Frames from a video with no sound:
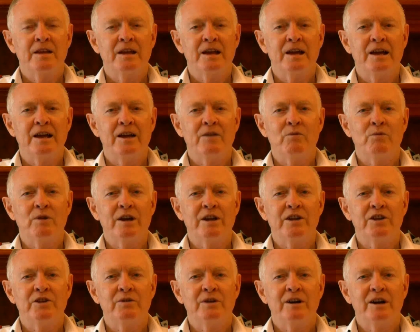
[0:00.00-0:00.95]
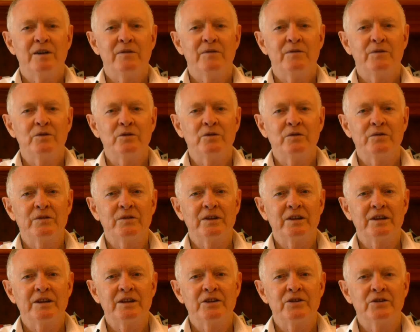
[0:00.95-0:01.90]
where you are
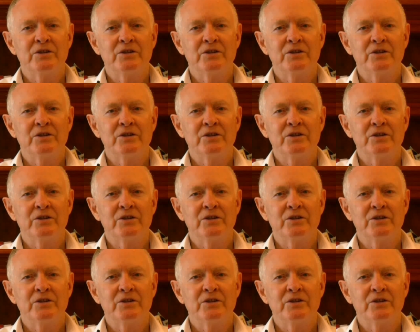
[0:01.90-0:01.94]
fulfilling